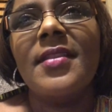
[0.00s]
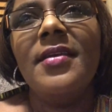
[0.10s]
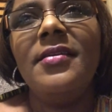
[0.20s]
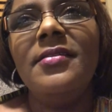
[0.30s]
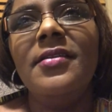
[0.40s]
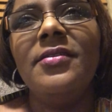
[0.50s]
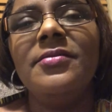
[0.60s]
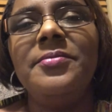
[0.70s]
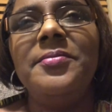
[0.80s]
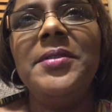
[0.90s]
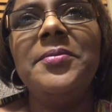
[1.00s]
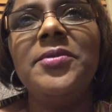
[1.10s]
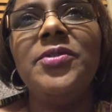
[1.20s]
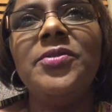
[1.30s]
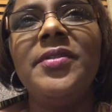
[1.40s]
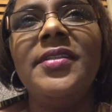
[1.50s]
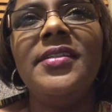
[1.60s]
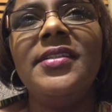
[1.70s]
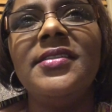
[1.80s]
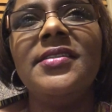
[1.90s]
don't know, people doing
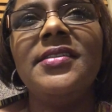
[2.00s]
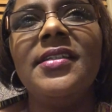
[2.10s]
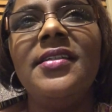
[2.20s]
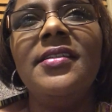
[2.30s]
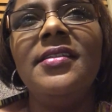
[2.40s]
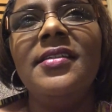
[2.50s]
things that